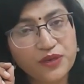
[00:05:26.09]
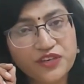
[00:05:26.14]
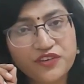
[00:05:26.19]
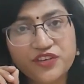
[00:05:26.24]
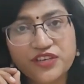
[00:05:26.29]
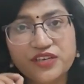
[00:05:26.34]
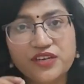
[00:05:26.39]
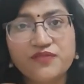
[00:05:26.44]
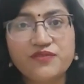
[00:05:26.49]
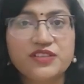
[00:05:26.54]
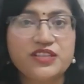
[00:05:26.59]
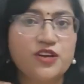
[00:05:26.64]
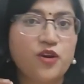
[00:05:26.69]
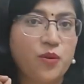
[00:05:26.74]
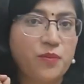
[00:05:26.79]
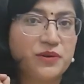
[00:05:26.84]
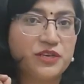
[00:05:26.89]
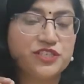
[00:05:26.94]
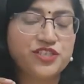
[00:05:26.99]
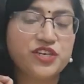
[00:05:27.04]
be treated with
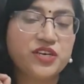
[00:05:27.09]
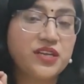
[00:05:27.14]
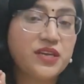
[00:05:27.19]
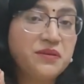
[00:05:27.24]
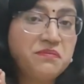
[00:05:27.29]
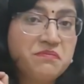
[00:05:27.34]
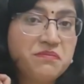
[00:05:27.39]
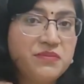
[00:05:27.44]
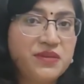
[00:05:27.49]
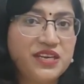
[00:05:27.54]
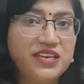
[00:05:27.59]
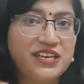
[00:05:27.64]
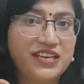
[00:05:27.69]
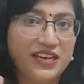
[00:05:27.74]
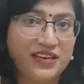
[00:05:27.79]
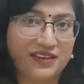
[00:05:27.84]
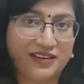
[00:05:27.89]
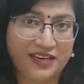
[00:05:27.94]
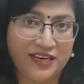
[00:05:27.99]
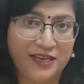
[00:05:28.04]
an operation
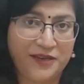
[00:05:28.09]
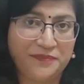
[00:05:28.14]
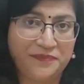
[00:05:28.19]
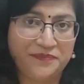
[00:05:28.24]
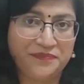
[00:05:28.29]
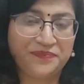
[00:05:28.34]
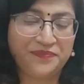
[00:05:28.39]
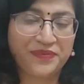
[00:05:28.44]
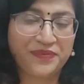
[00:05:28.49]
immediately.